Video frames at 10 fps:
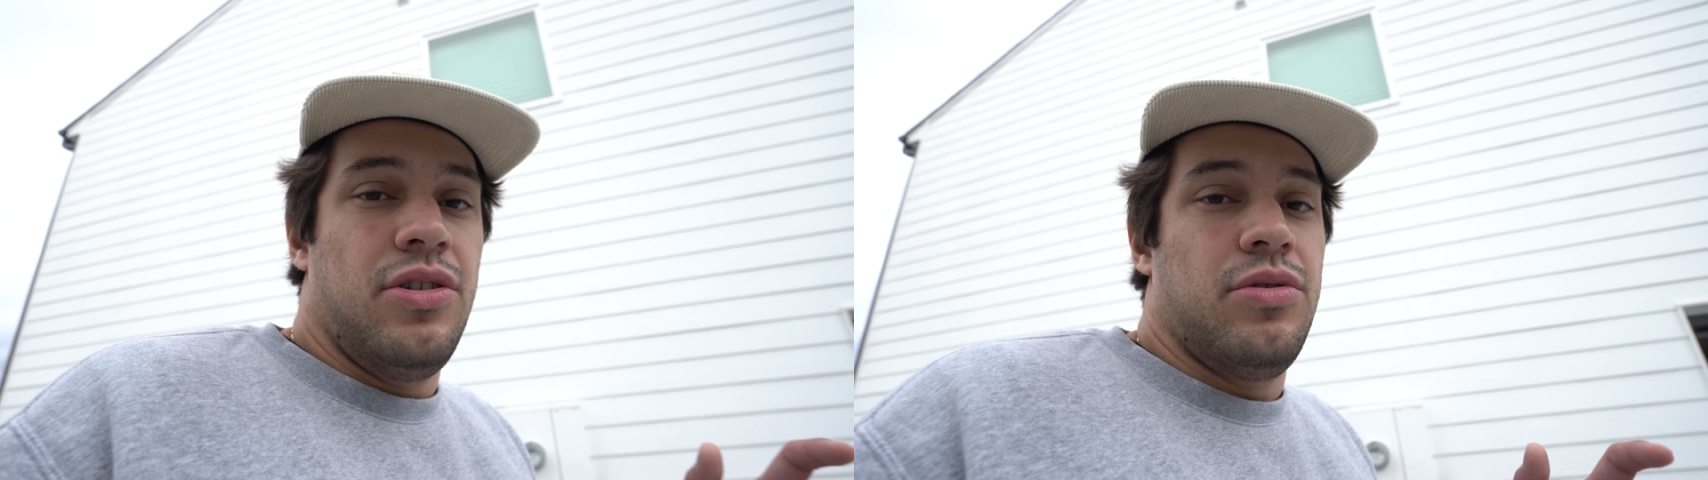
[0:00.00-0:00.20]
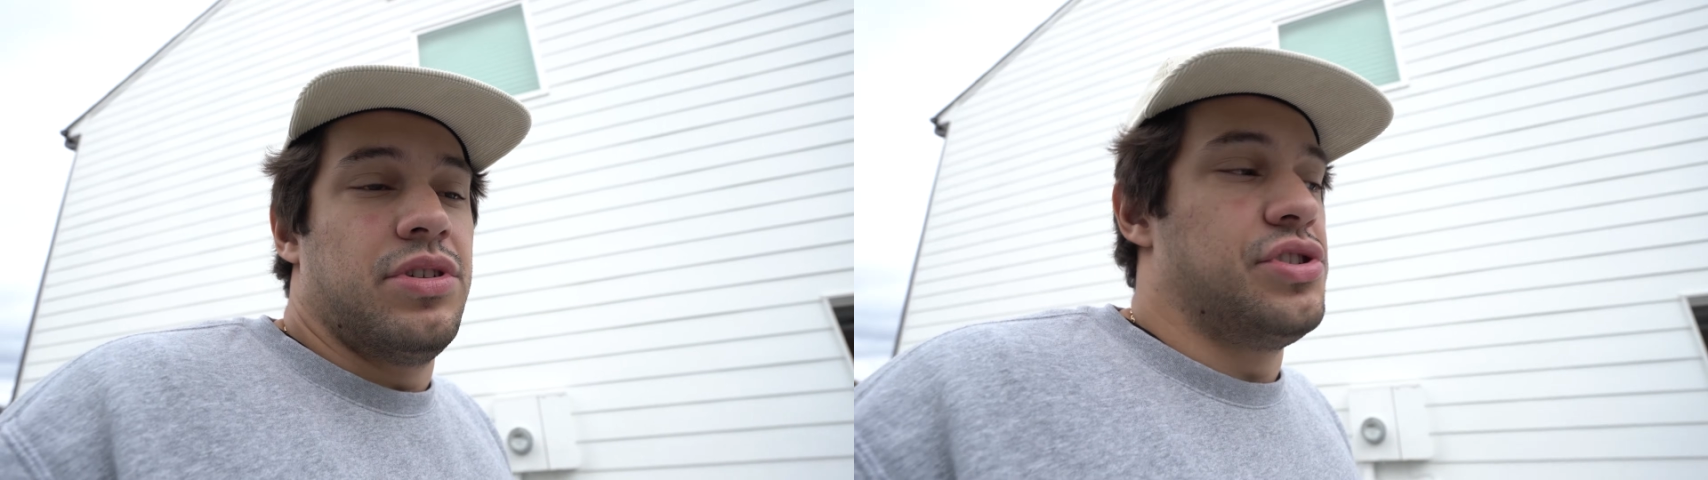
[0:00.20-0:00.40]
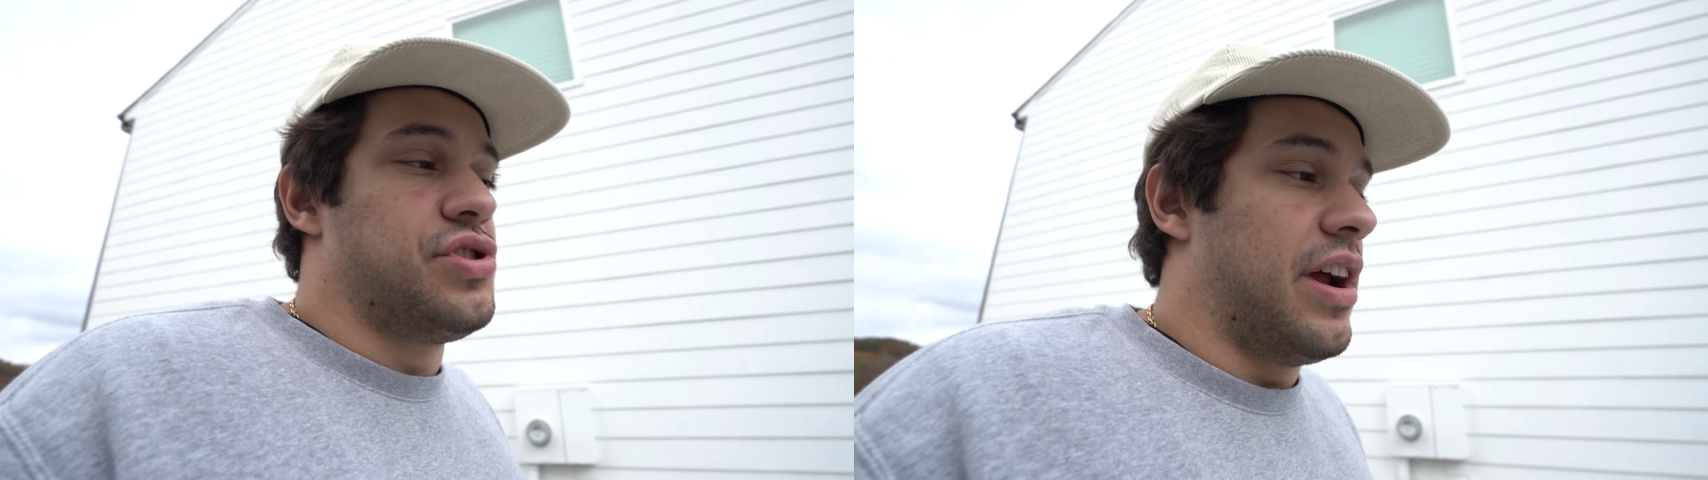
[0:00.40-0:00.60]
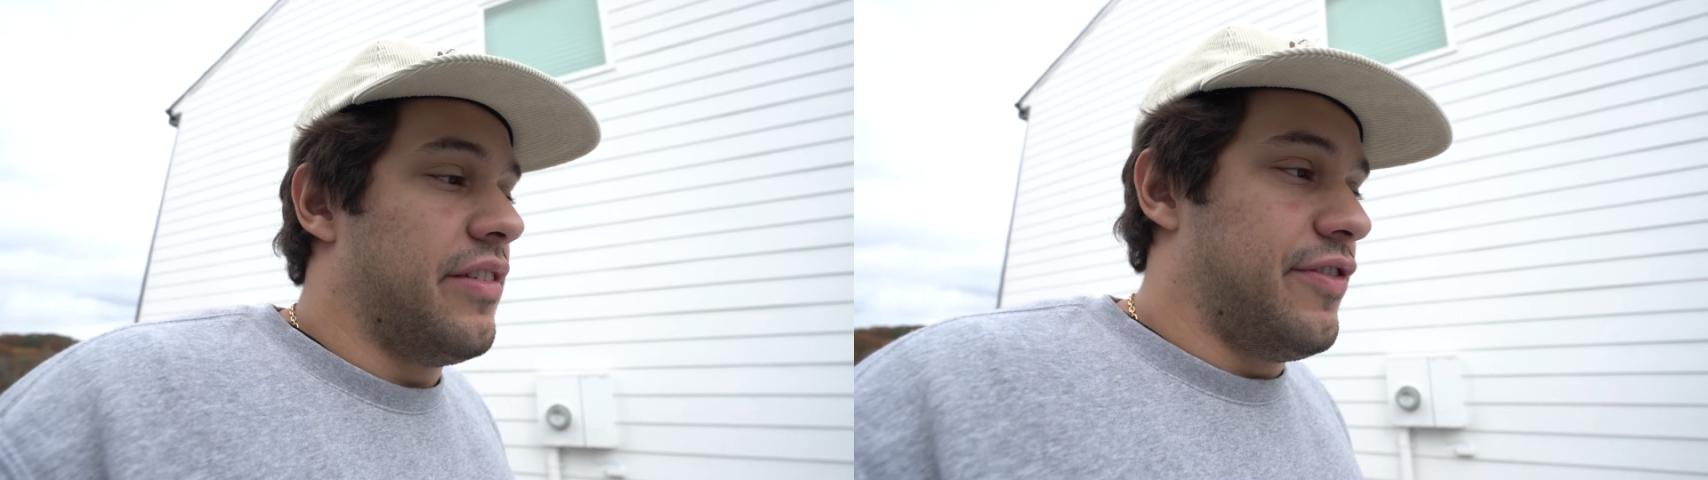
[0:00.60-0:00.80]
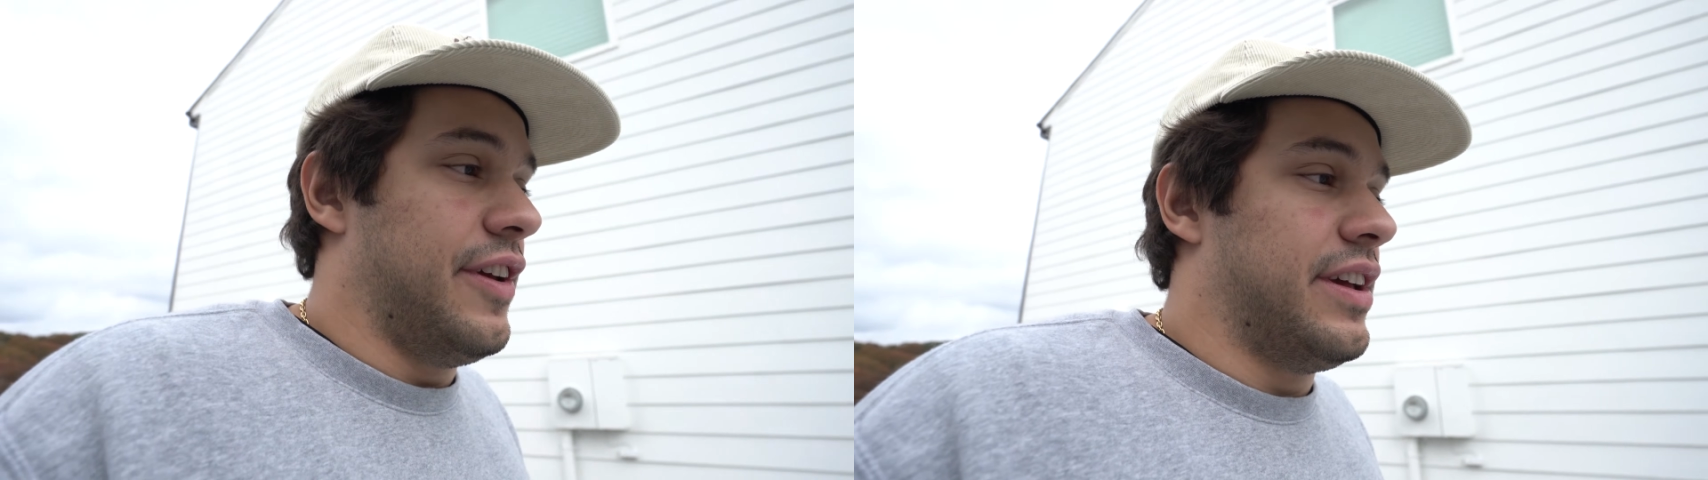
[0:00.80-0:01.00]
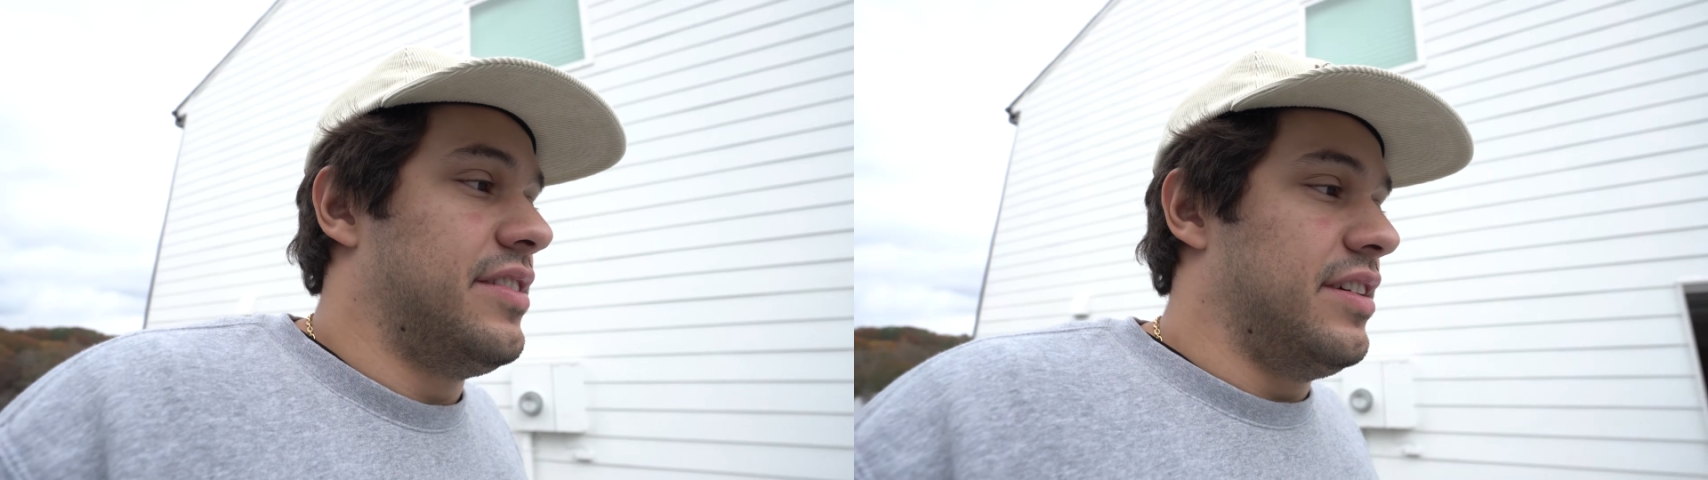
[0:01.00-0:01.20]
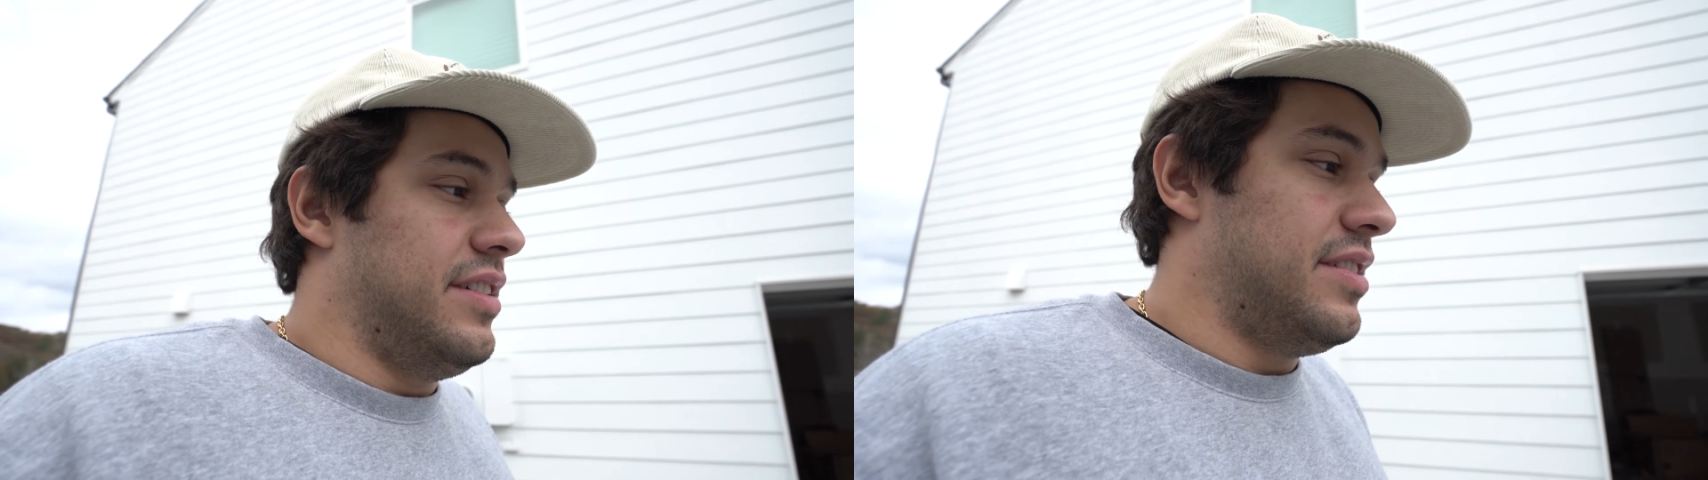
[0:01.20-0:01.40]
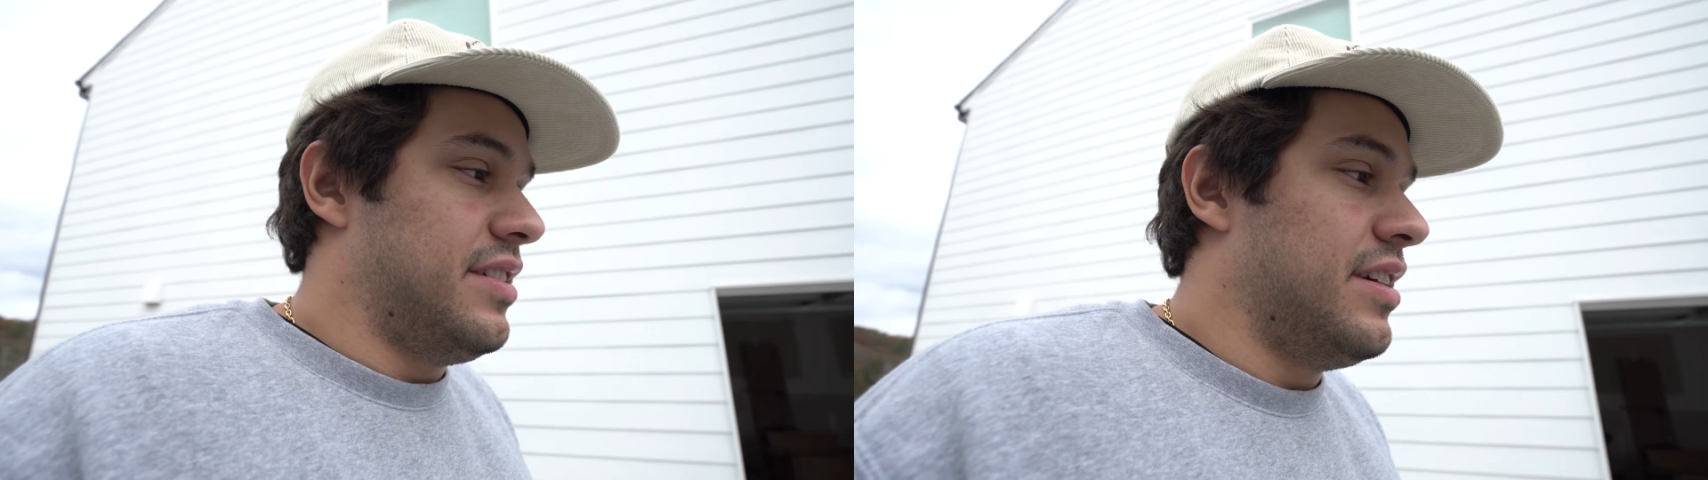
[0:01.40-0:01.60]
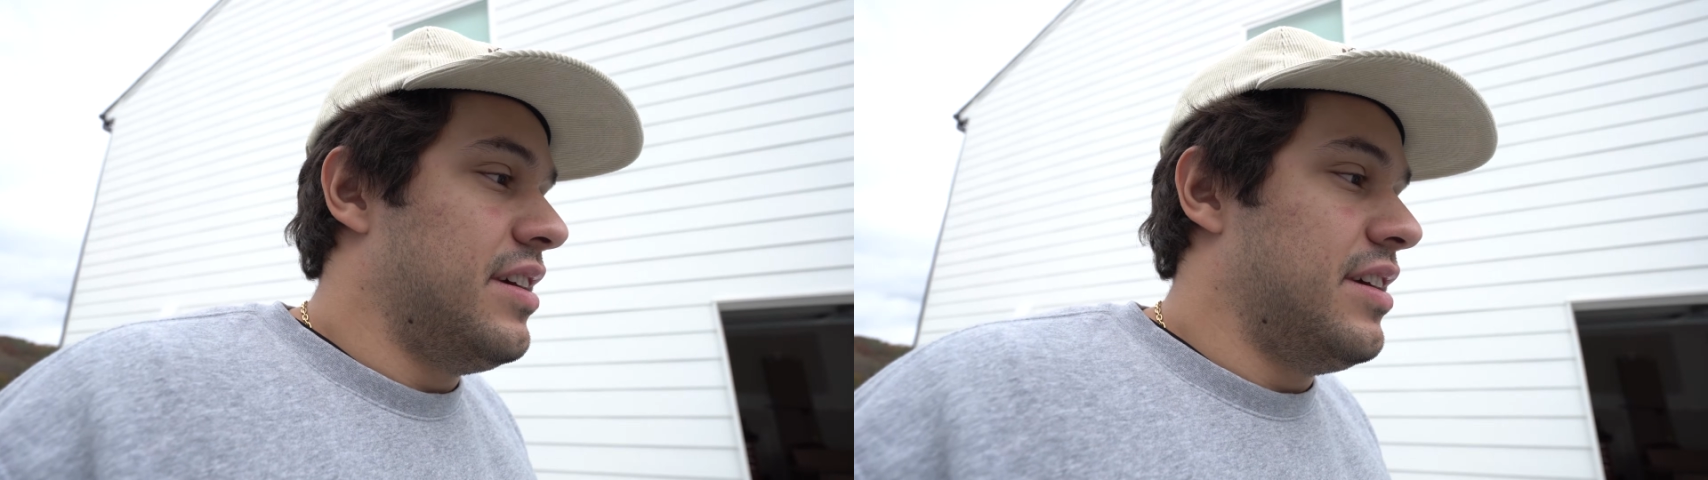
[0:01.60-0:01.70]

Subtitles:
we're gonna try and fix this,